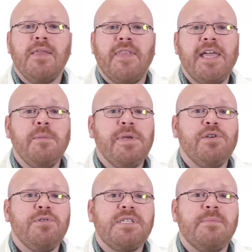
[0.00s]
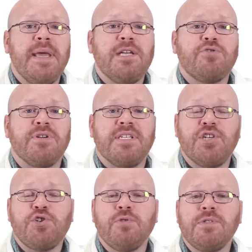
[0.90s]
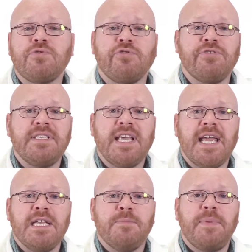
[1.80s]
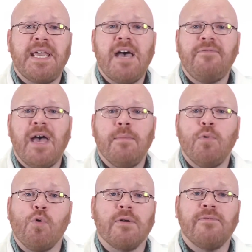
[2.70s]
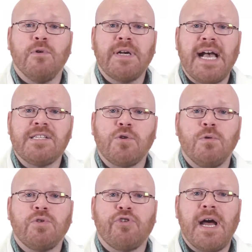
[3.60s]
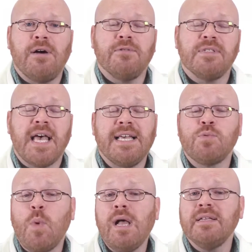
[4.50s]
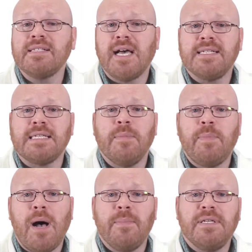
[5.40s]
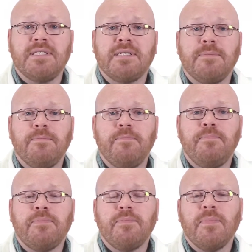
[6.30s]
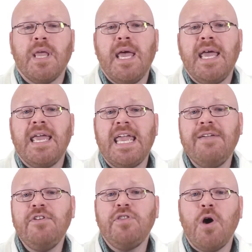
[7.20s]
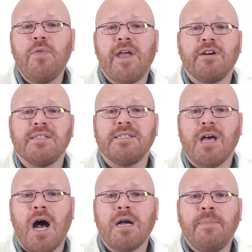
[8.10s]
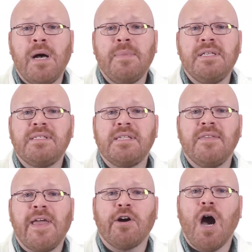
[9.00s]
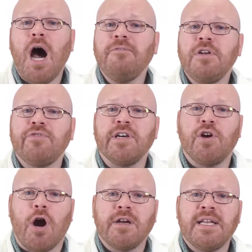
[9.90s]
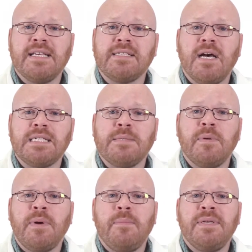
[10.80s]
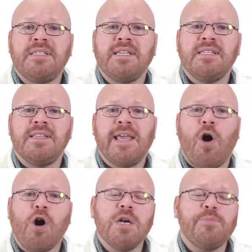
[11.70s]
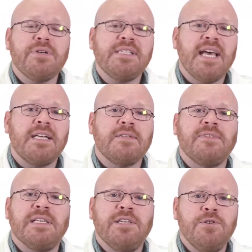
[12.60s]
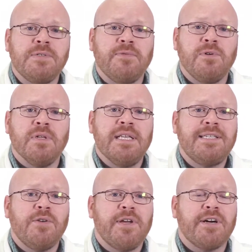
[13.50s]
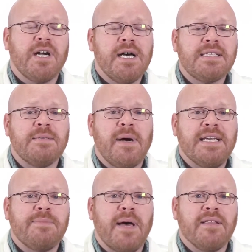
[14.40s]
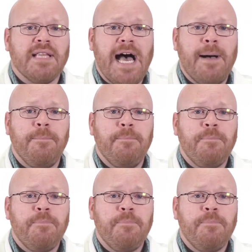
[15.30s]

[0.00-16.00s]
They can be used to make traditional screw-retained P F M or full cast gold crowns, as well as custom abutments. Even though they are stock abutments, they are often regarded as custom abutments since they aren't prosthetically useful until they are customized by the lab.